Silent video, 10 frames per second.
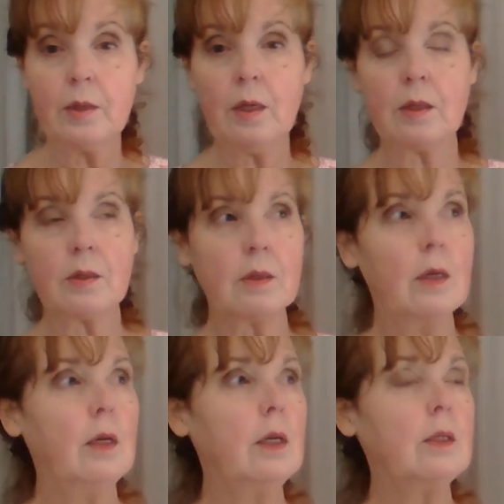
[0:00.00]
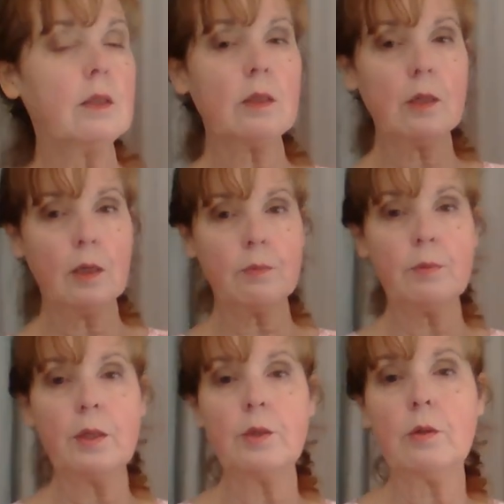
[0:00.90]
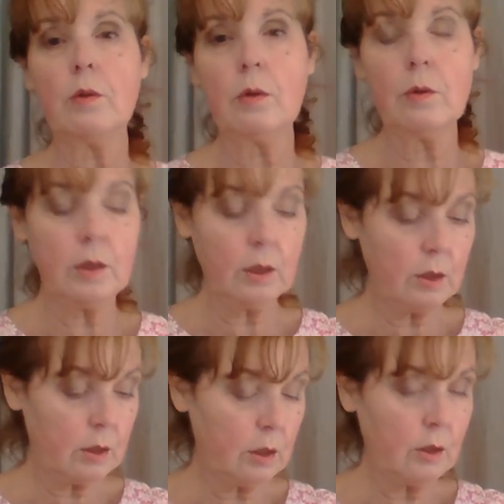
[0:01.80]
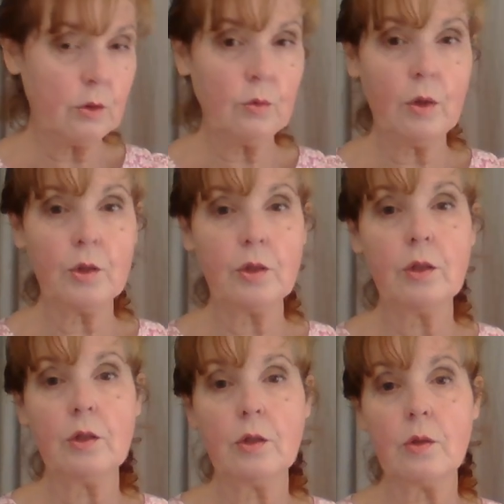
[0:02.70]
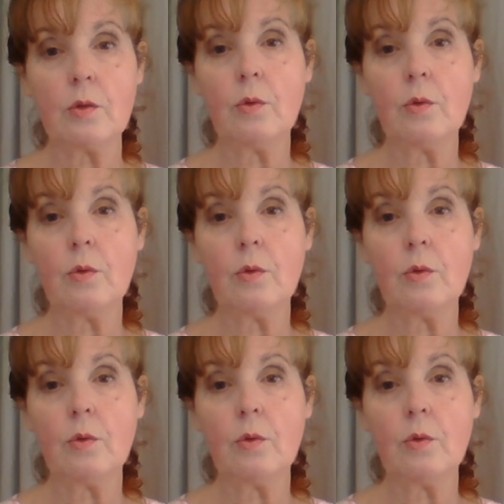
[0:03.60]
Yes, it doesn't compromise your own dignity to wash dishes